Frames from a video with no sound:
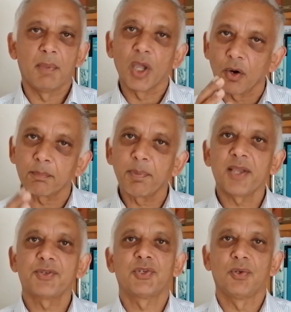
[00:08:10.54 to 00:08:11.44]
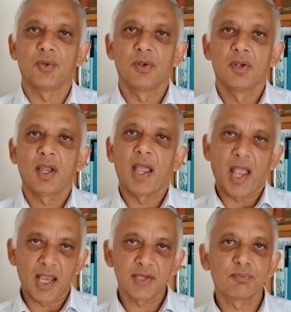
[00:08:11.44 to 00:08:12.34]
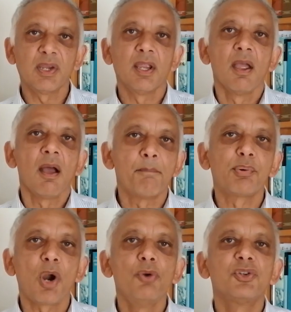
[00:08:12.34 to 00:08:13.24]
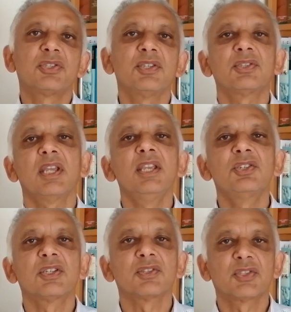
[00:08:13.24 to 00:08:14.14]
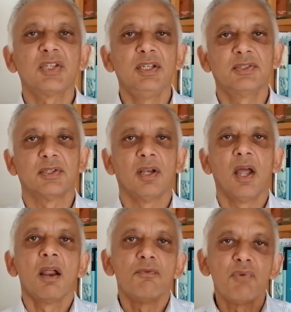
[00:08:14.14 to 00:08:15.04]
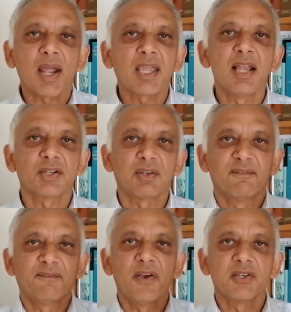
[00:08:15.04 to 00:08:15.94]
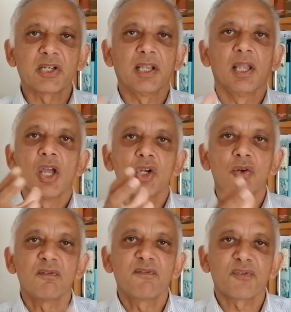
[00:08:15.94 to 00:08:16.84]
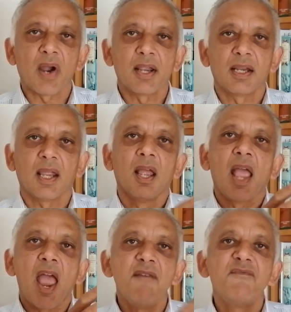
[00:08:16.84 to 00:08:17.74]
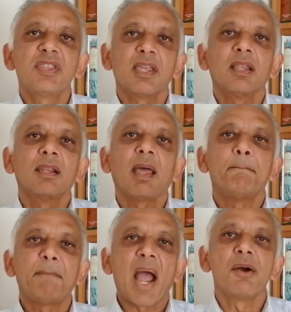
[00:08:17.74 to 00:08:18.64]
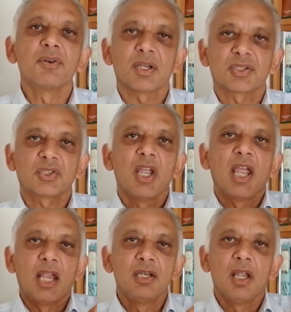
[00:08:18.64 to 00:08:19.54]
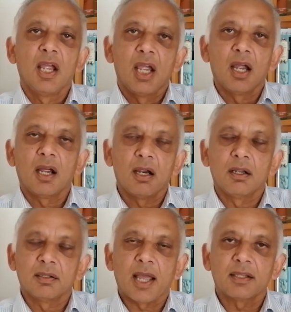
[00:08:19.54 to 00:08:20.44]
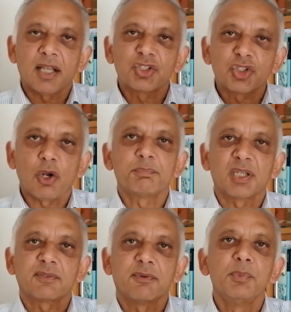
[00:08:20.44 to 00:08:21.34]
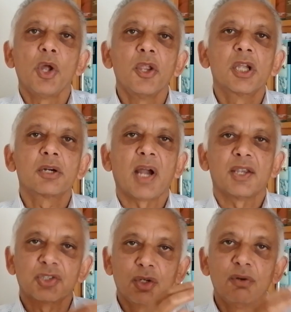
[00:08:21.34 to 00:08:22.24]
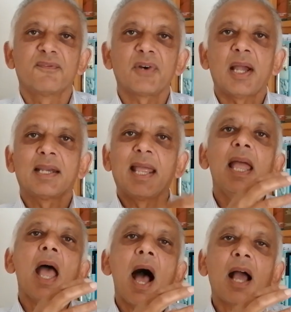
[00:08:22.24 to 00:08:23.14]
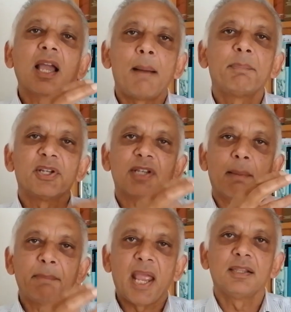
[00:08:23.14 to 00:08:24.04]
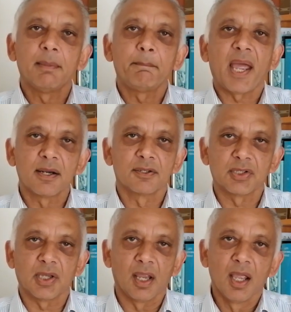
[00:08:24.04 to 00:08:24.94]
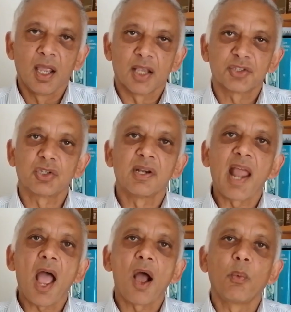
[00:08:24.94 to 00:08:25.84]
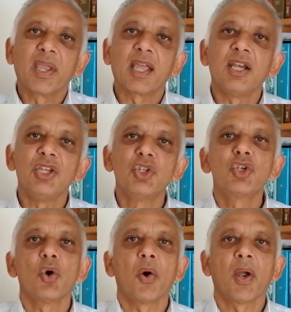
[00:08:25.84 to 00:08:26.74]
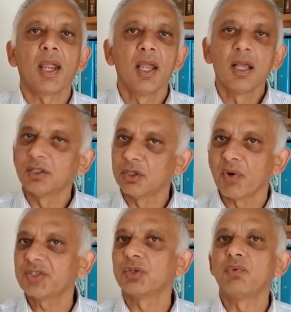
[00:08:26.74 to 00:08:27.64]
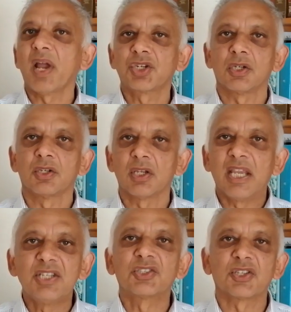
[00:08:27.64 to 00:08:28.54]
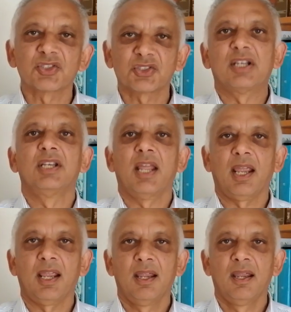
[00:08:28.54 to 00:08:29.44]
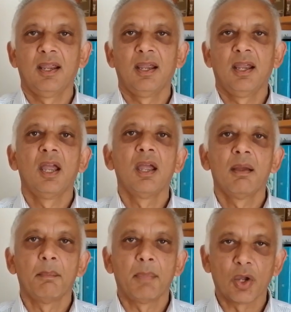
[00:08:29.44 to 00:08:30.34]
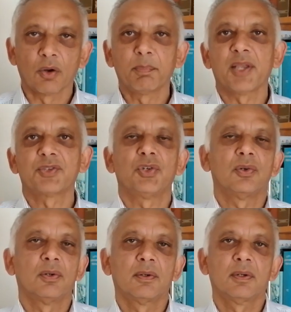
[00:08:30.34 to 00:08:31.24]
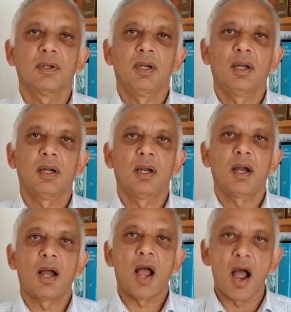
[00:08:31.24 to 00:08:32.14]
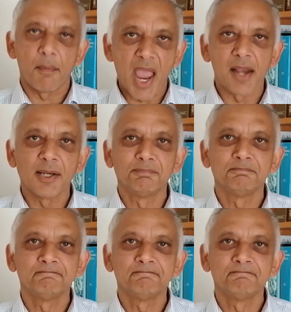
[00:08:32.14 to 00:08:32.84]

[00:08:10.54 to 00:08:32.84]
May God bless you as we approach this Easter season, recognizing firstly Good Friday, everything that bound us in that stopped us from knowing Christ. Good Friday accomplished and paid the penalty. So now we can enjoy the resurrection Easter Sunday. May God bless you. Amen.